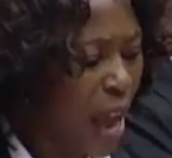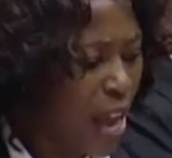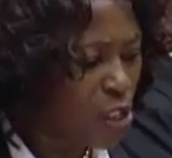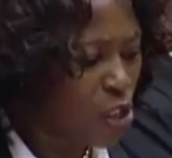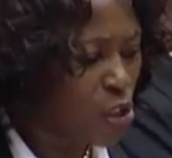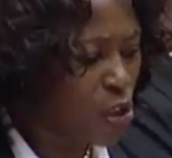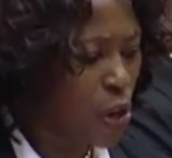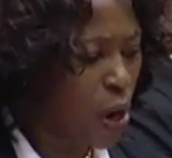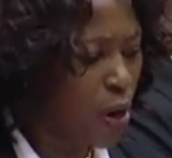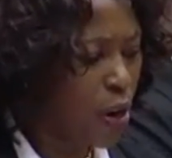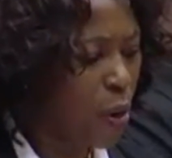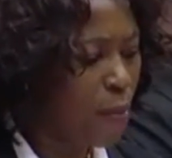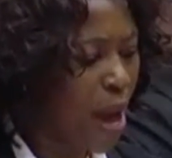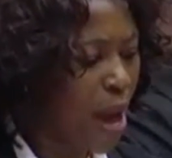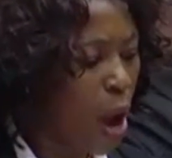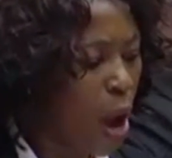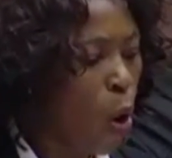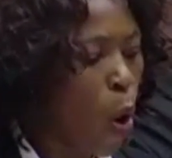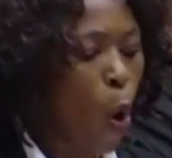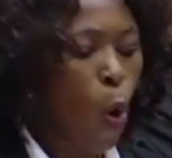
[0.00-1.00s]

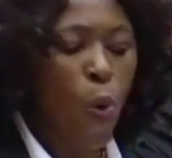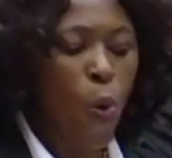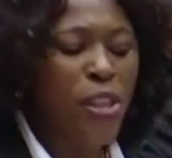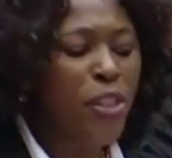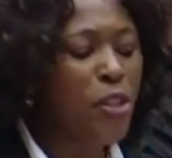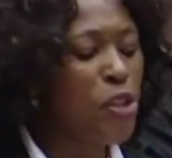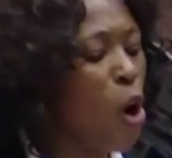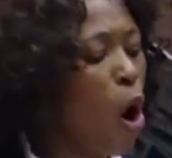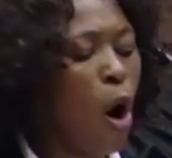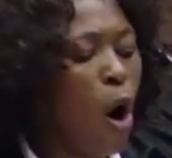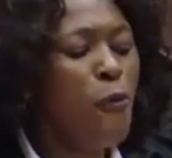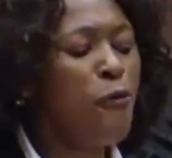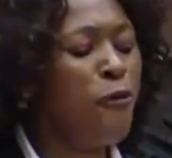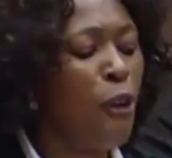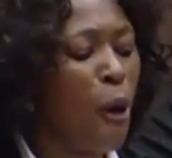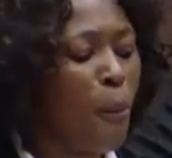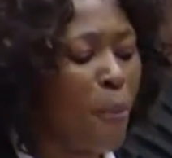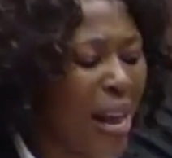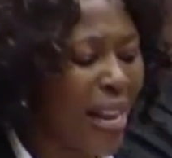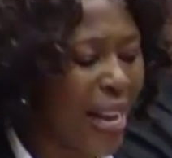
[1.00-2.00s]
astronomer with no
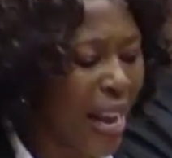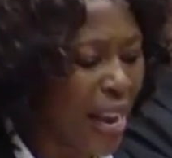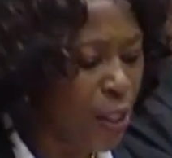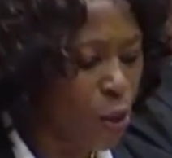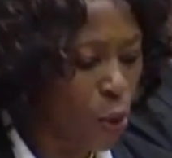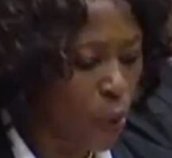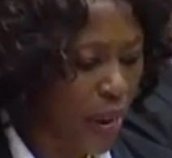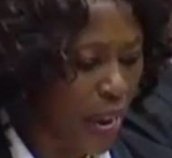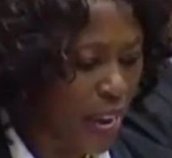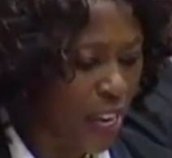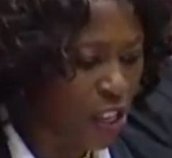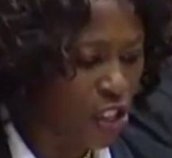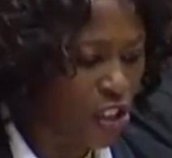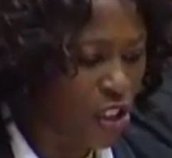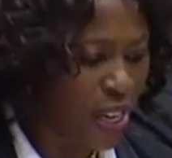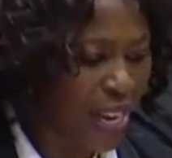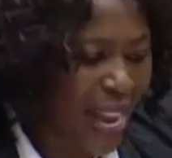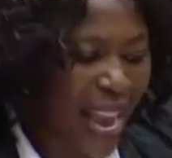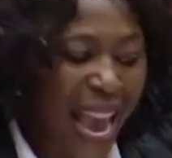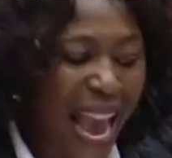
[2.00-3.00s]
formal
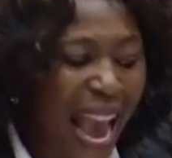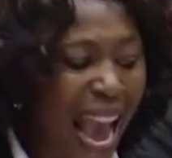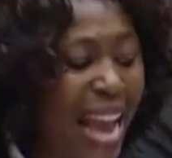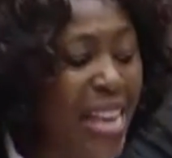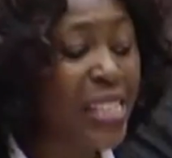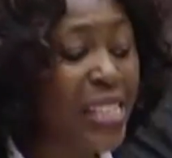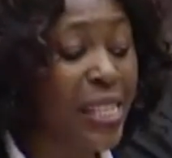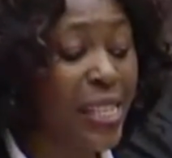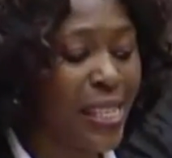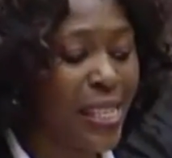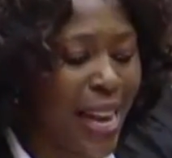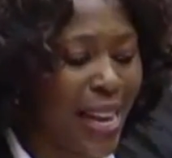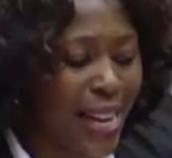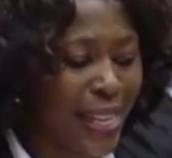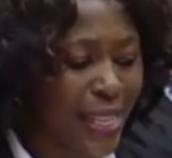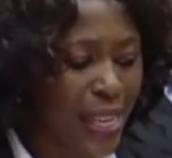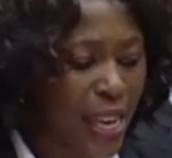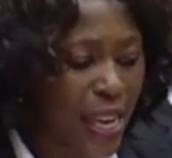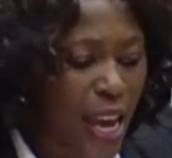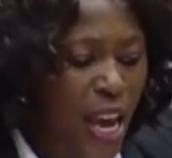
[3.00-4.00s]
education. Age
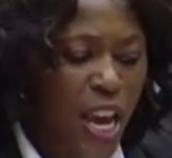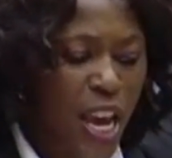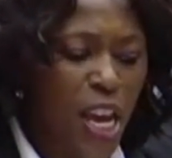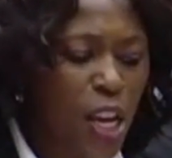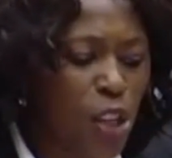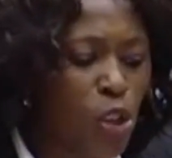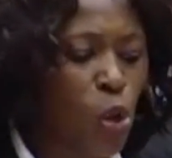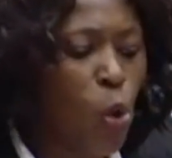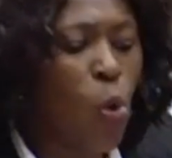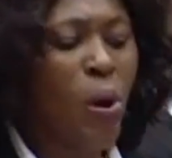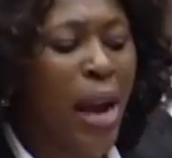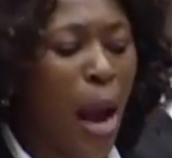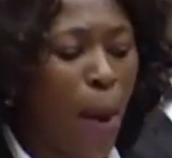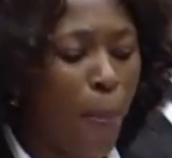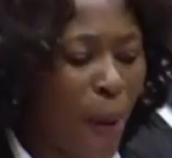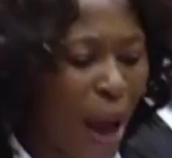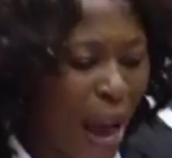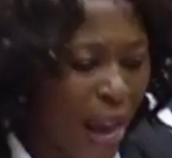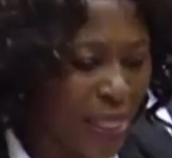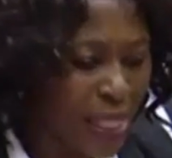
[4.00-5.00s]
30, he took
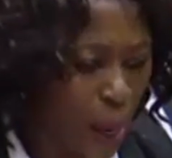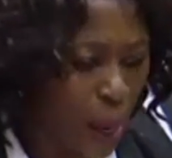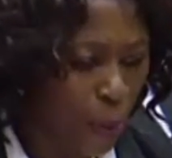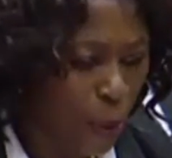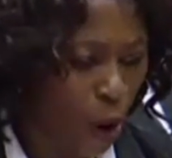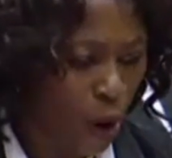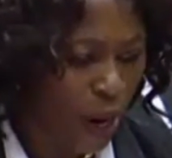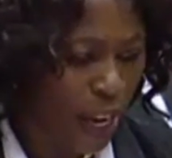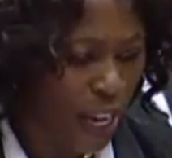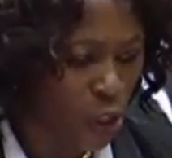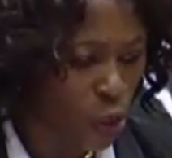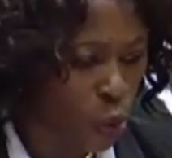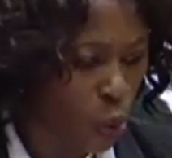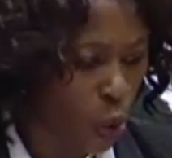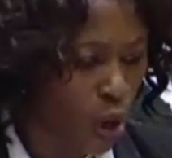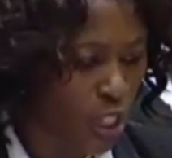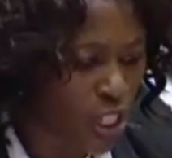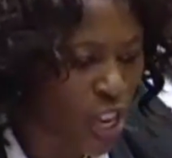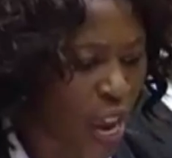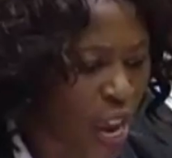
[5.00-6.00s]
apart a pocket
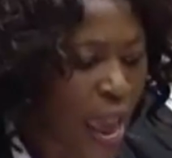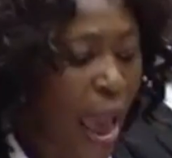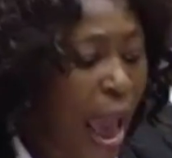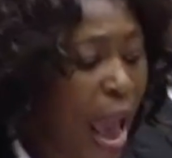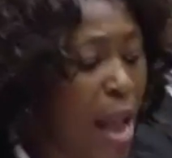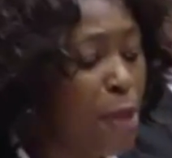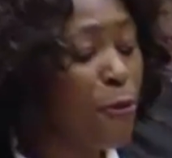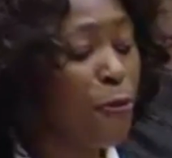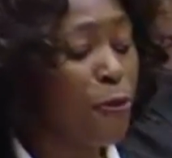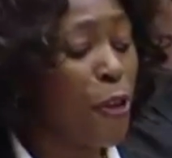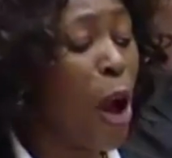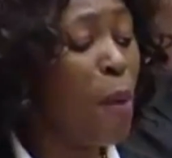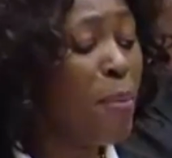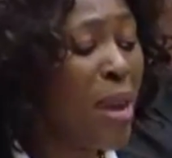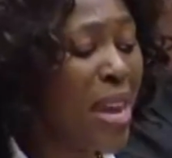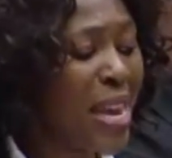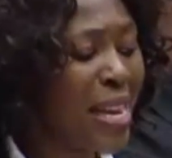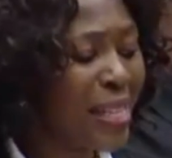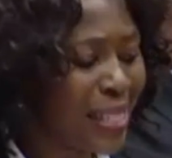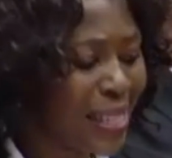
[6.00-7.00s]
watch and
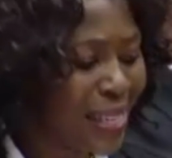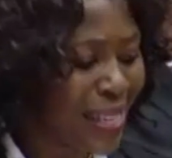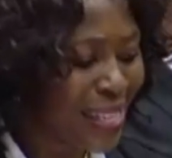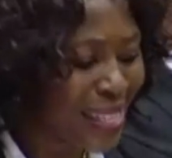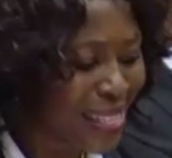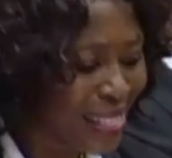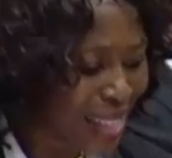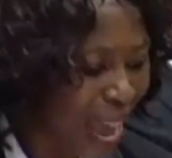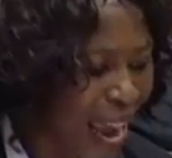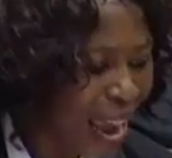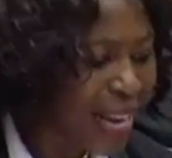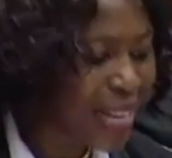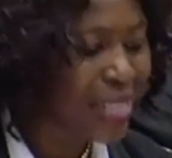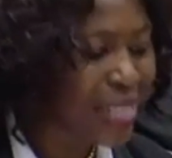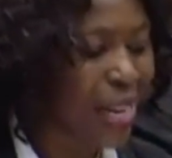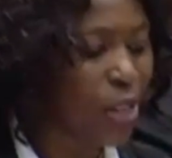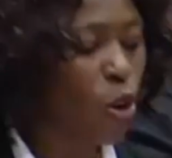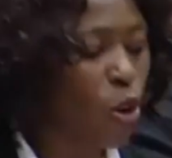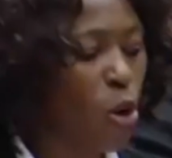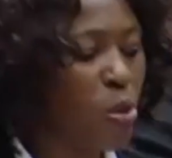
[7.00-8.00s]
from it
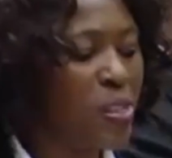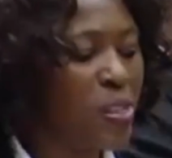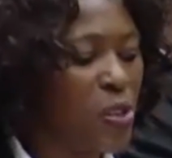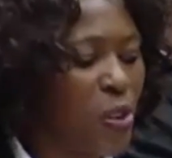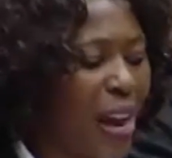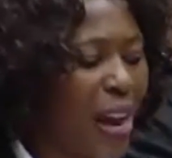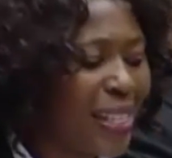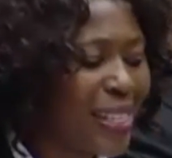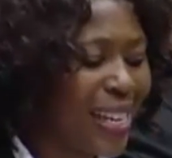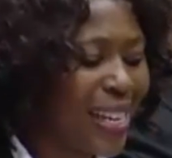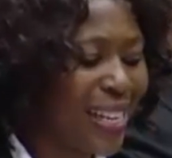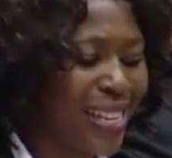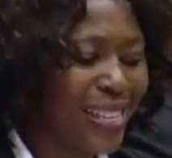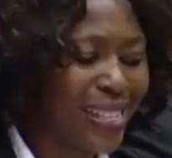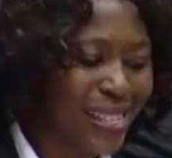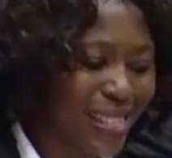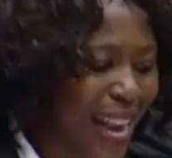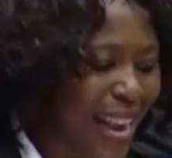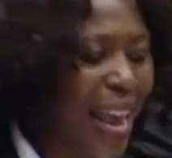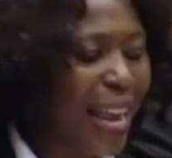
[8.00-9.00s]
designed and constructed a
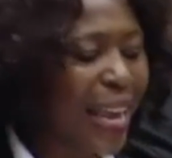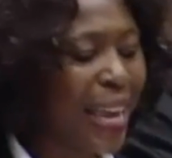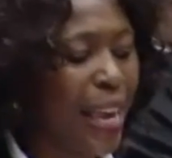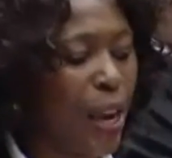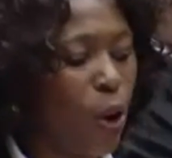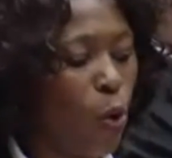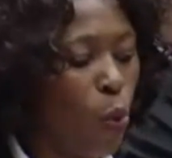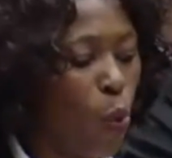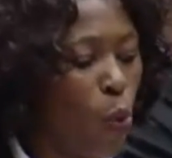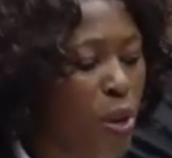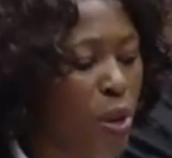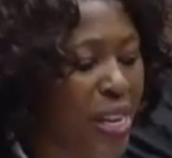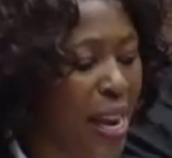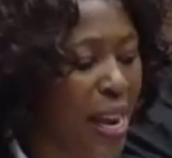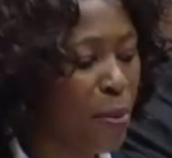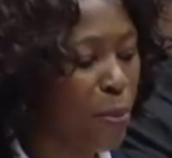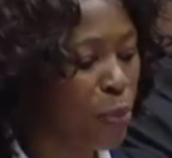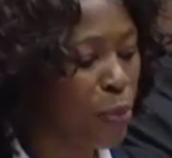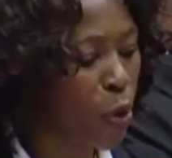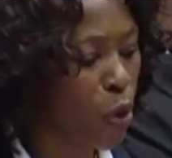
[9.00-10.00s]
striking wooden